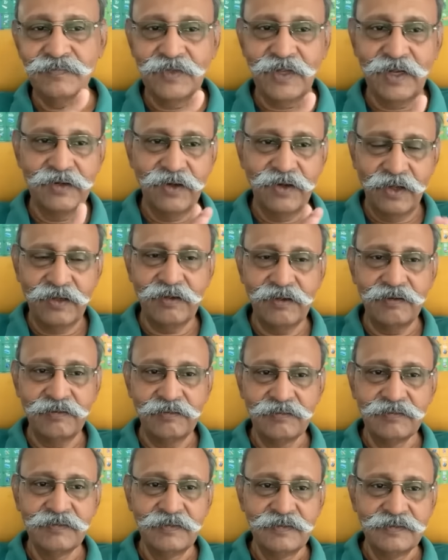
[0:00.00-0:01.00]
That look,
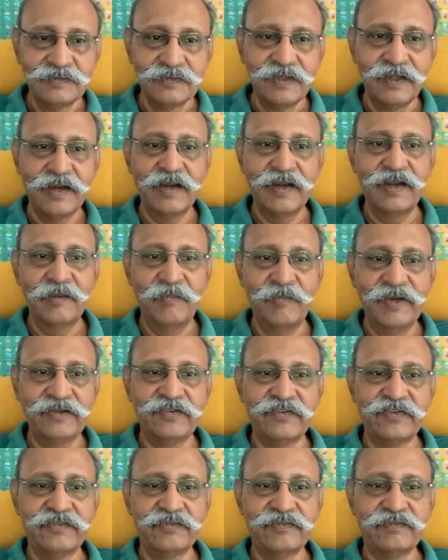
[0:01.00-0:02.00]
there are
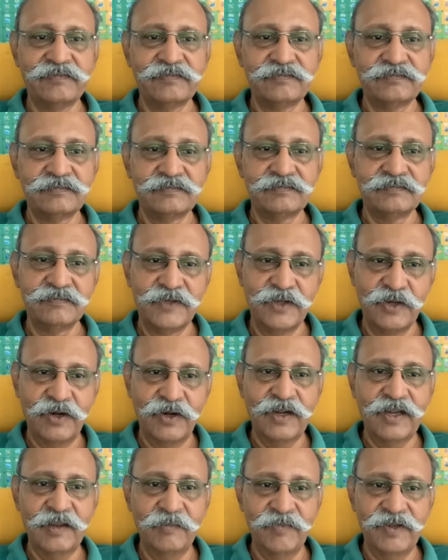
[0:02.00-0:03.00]
limits.
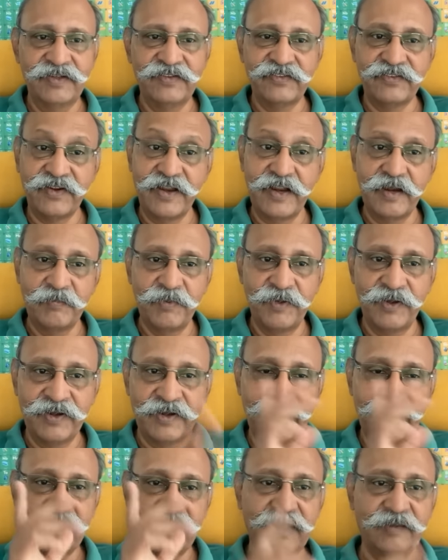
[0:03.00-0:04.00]
Beyond limits, real
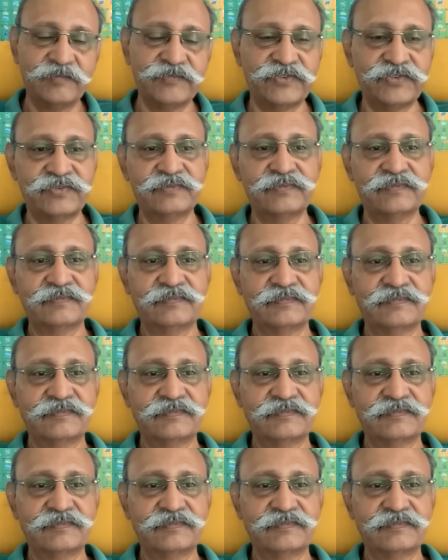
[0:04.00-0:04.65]
politics comes.